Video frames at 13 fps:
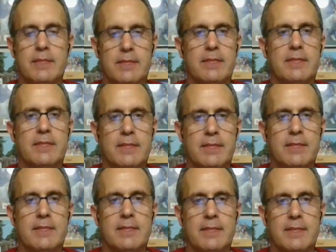
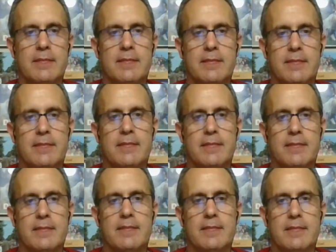
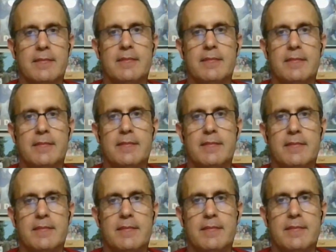
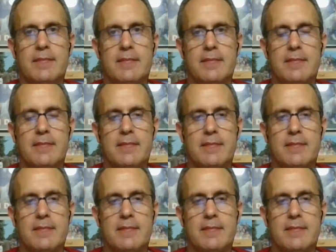[no speech]